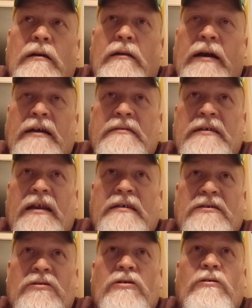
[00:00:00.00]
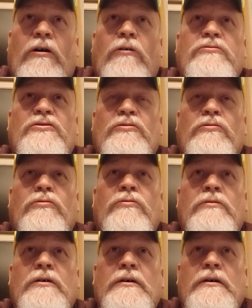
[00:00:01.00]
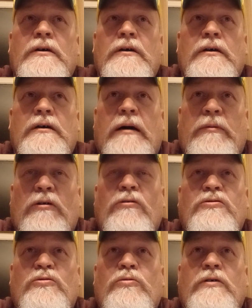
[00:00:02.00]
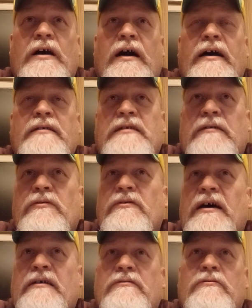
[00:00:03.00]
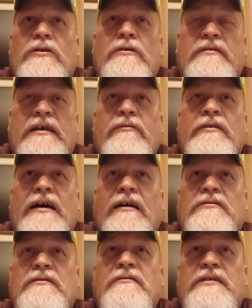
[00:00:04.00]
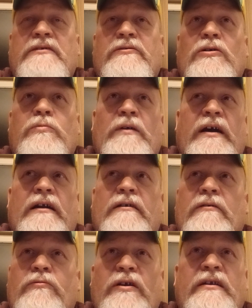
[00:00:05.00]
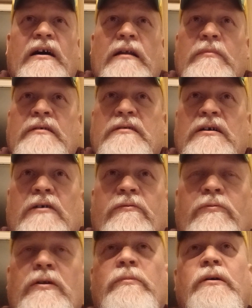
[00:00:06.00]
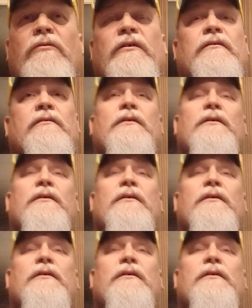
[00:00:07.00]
I said, I still go old school. I'm an old school guy, 7,006 row planter, redone it myself, rebuilt it.